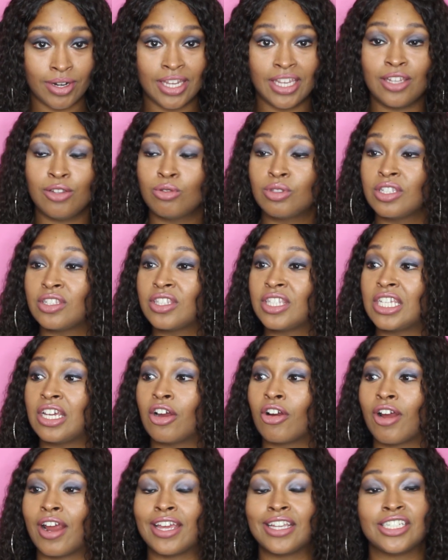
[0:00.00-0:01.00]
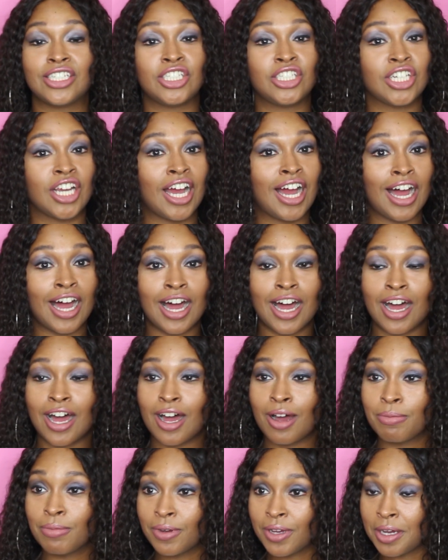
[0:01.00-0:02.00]
He used to see her at his
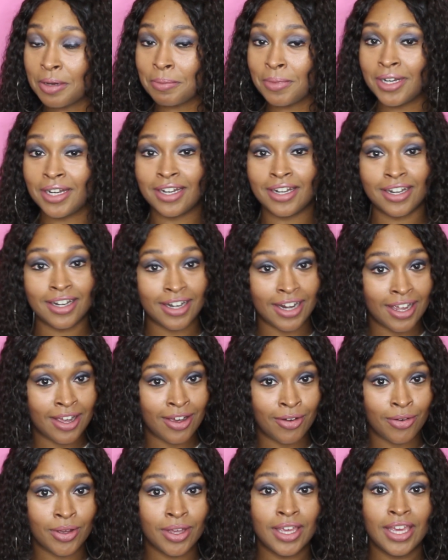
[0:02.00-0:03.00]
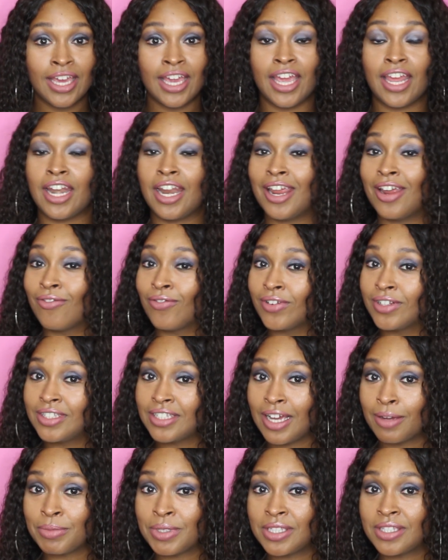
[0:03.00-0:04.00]
job, coming in and out, and every
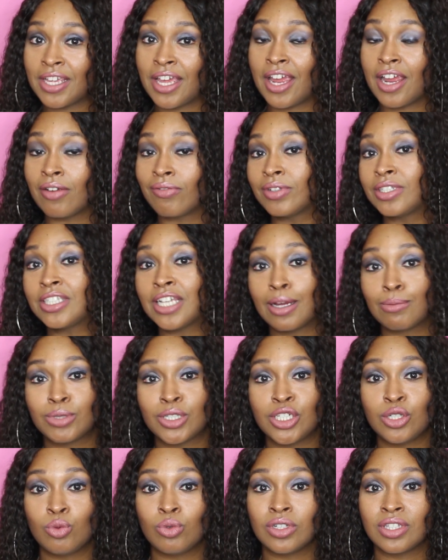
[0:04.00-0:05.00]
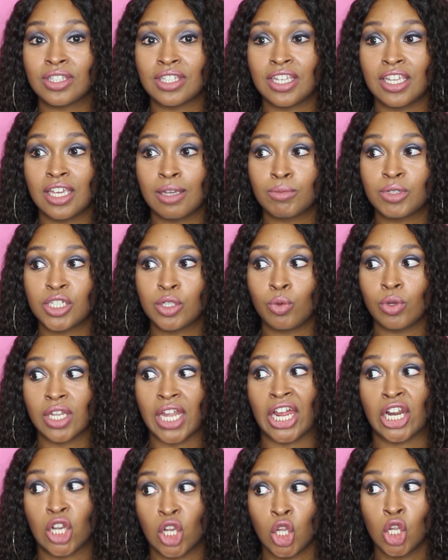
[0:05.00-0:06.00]
time she would see him, she would
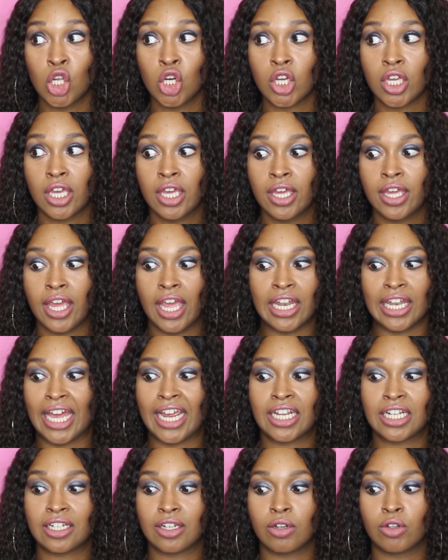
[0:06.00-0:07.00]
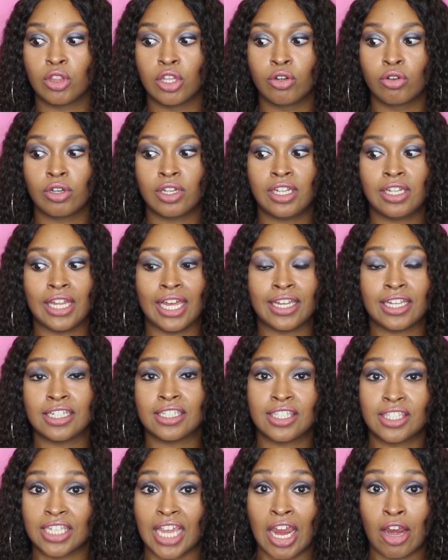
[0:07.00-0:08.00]
like look and like literally like get
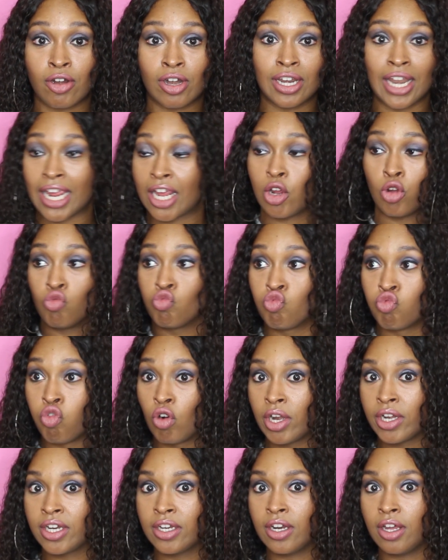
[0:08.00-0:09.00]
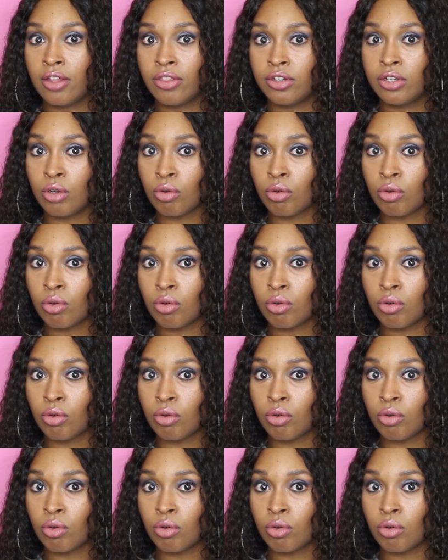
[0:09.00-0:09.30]
scared and like run in the other